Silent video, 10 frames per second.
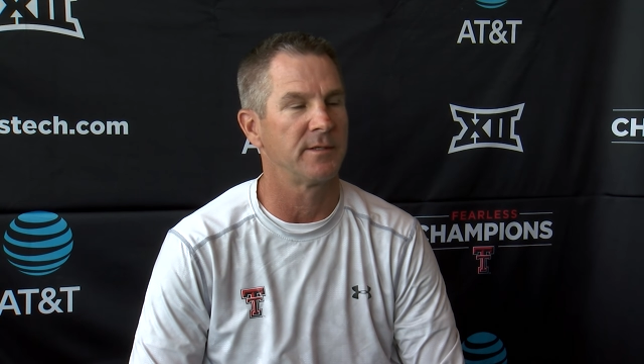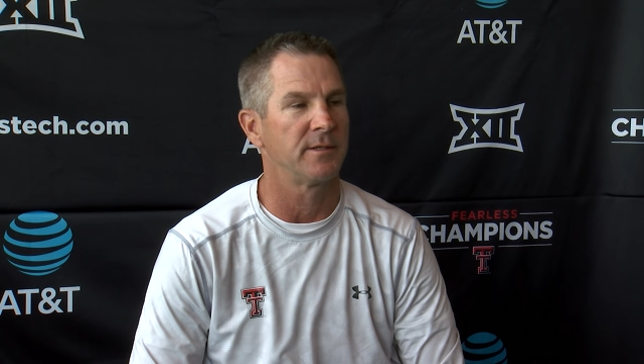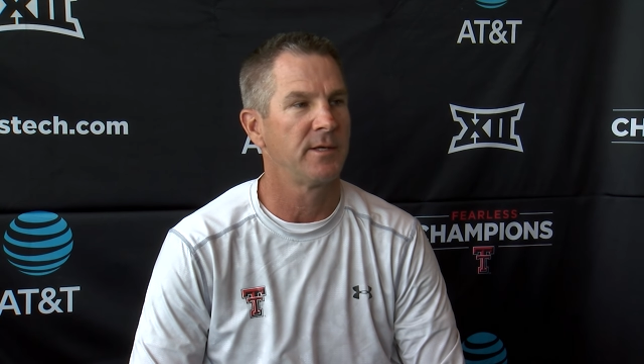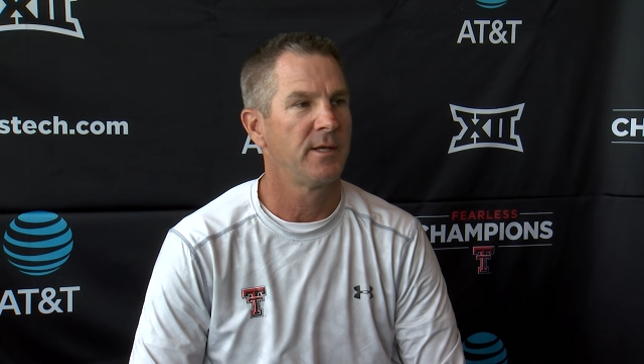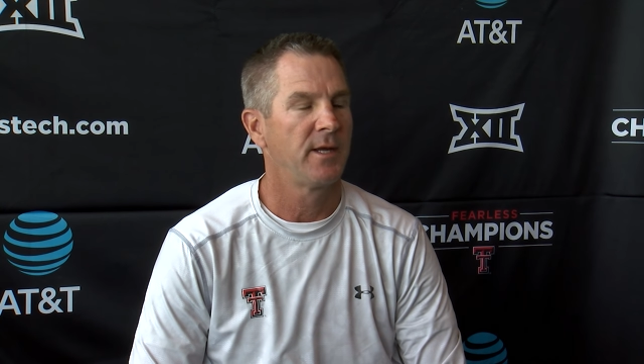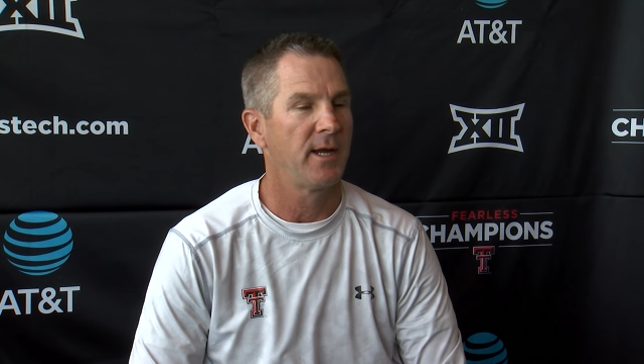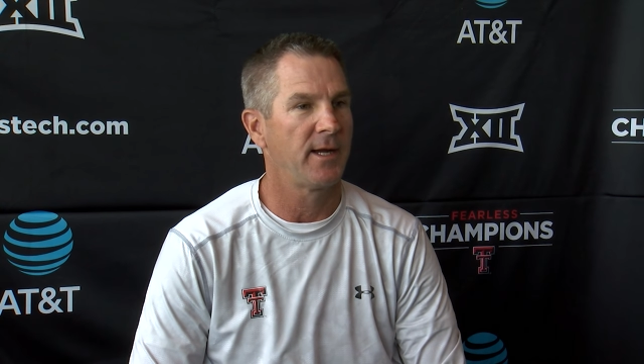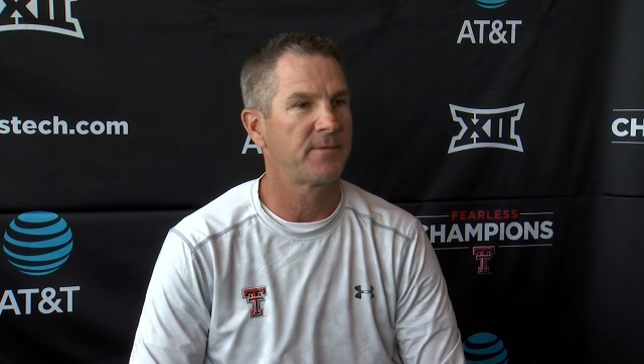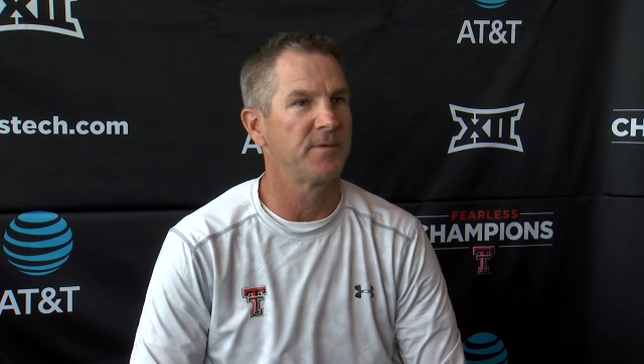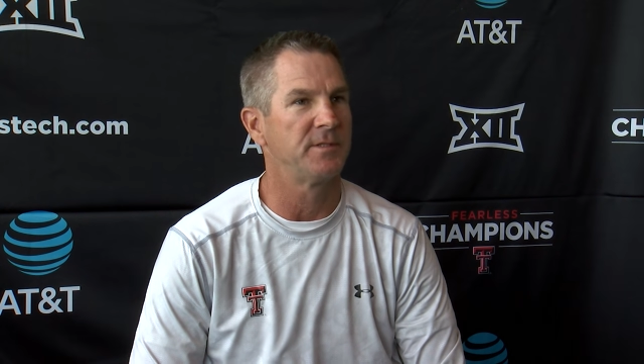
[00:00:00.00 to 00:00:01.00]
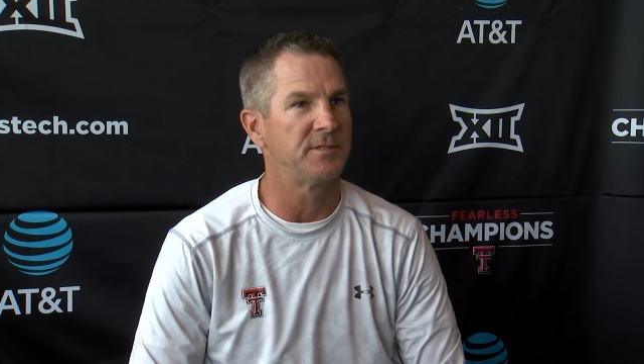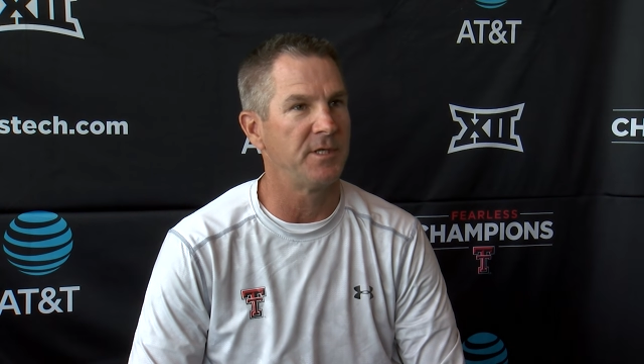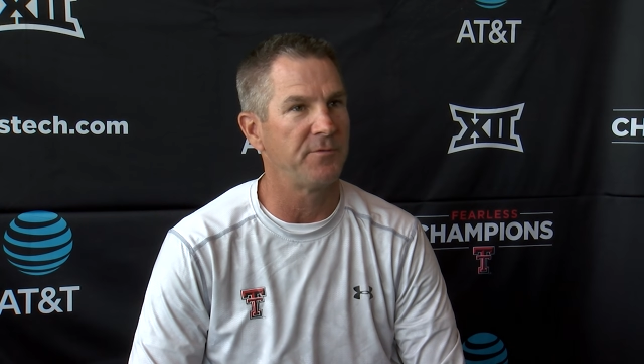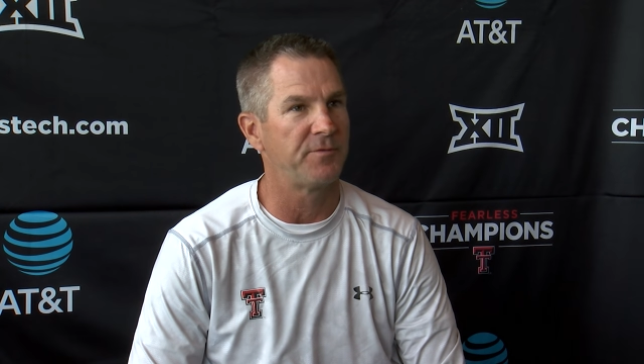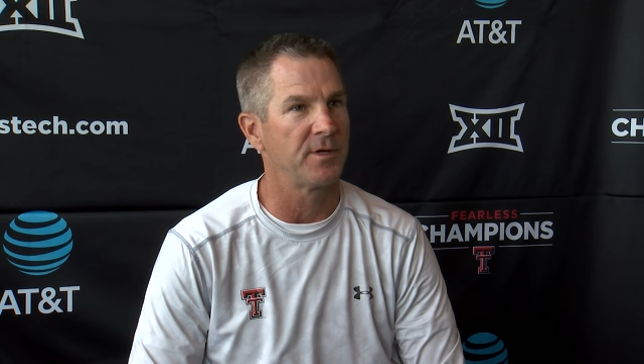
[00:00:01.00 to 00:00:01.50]
And Anthony's
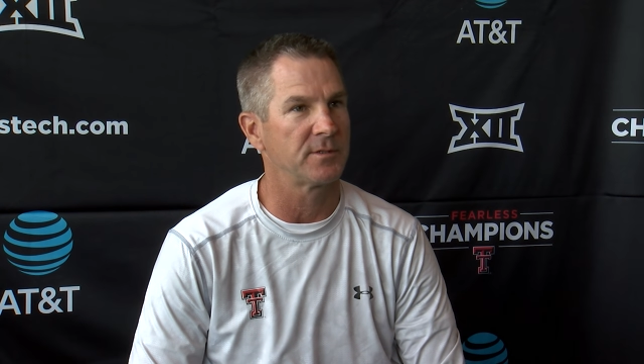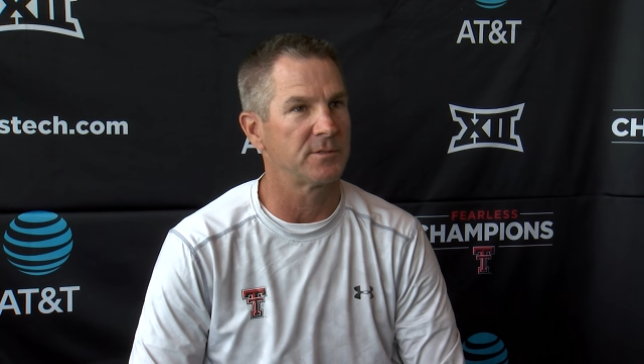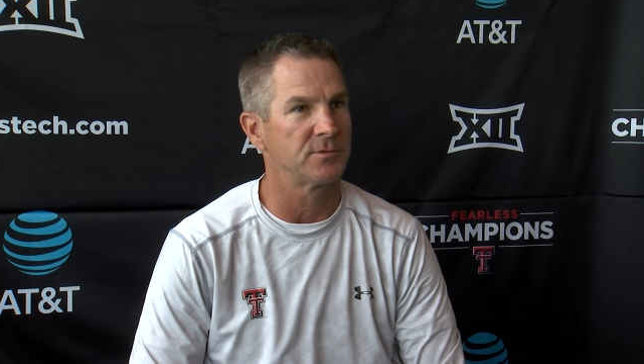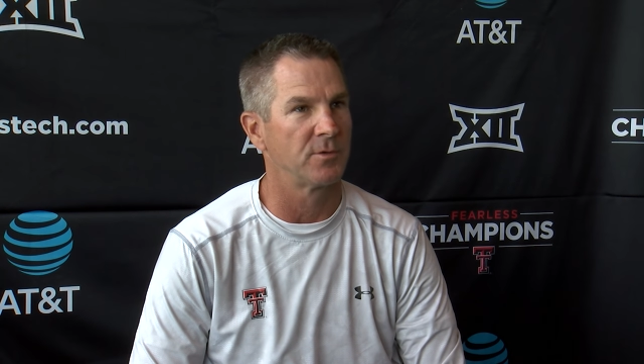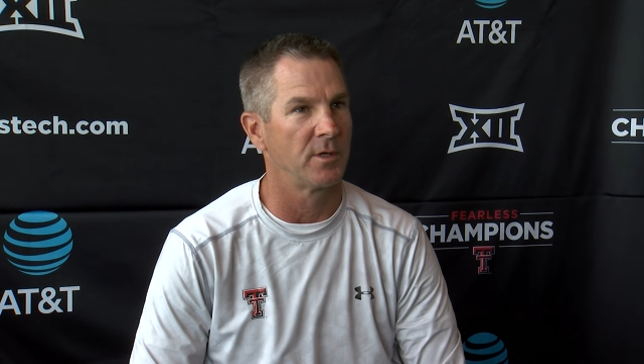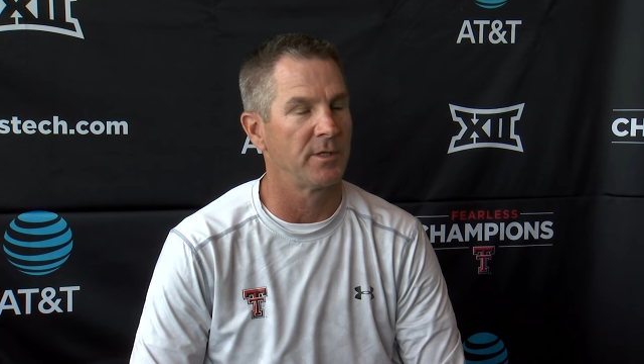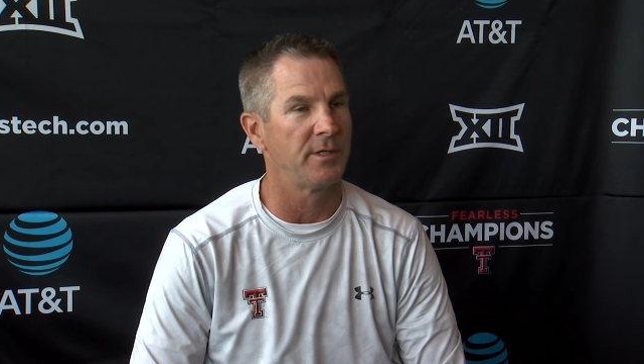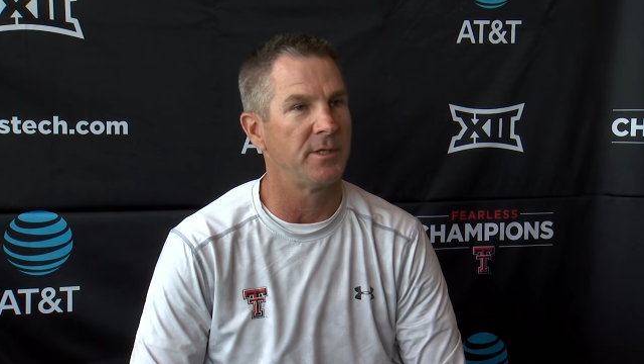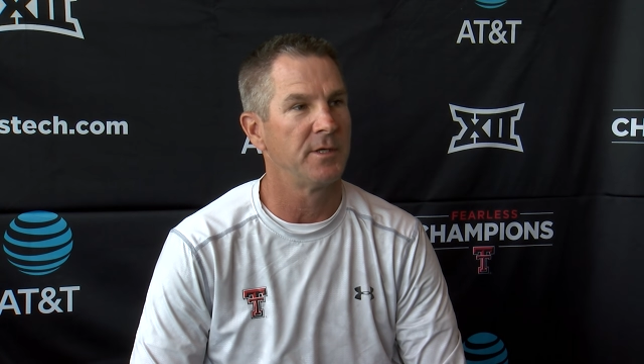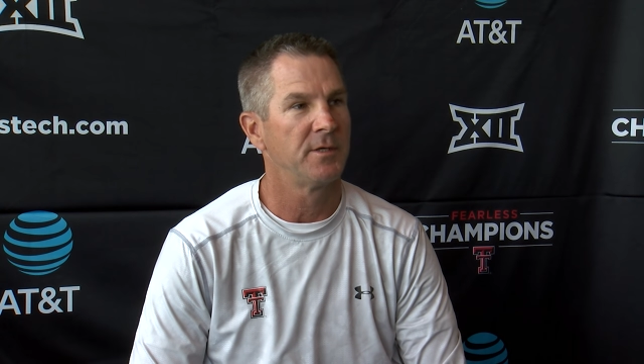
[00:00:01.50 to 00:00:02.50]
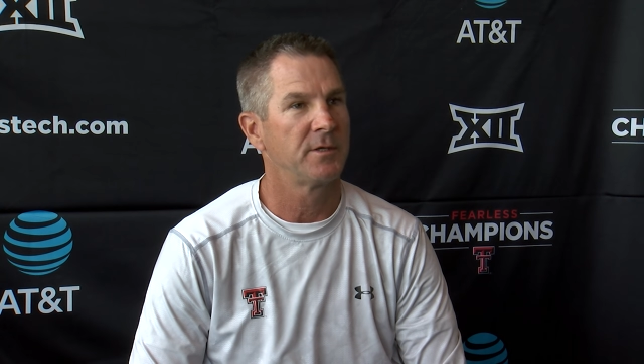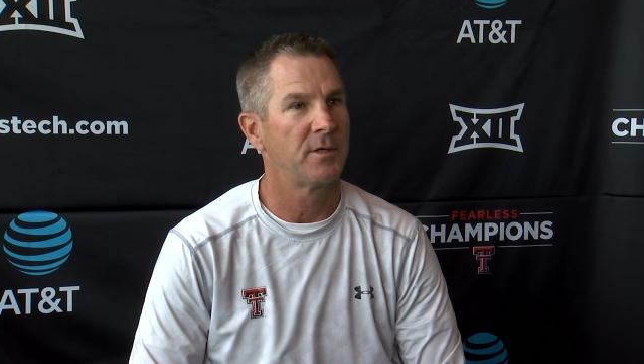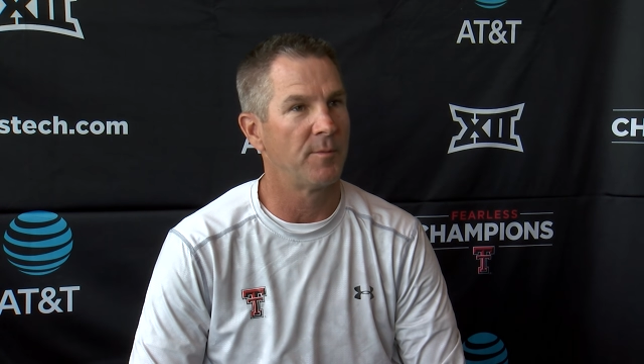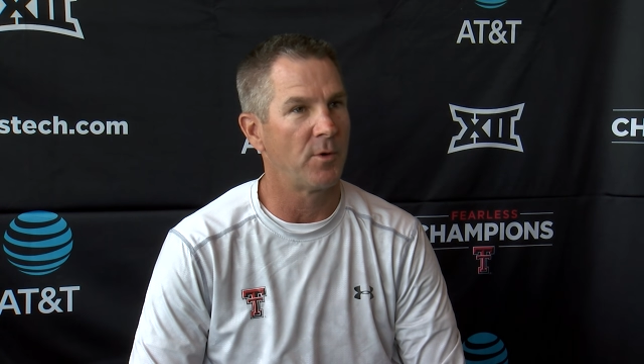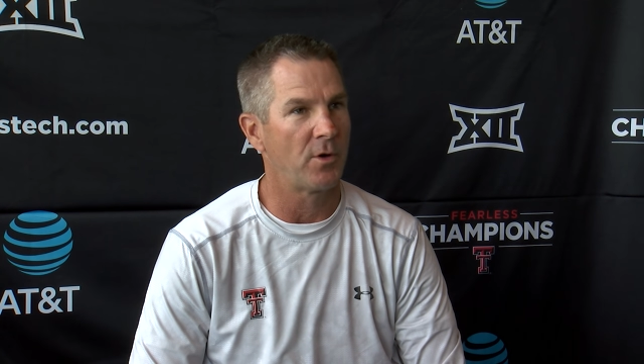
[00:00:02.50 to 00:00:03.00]
defense is really
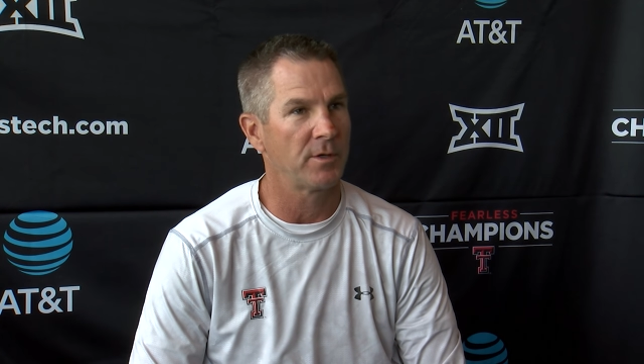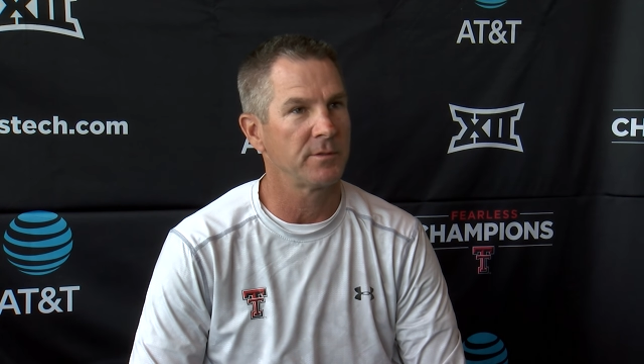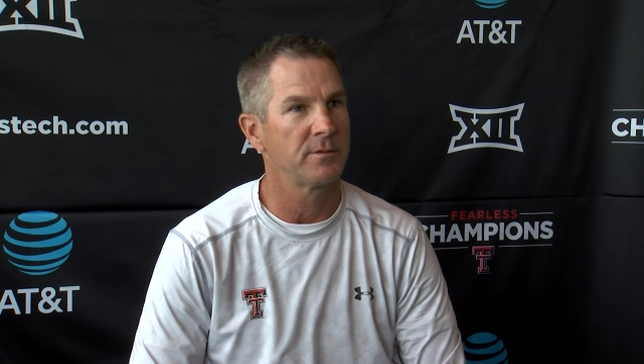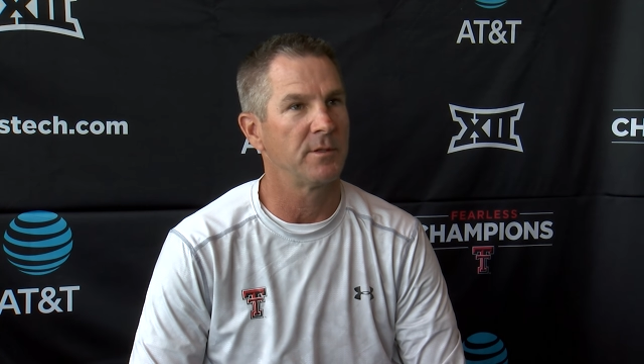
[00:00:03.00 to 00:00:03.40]
come on.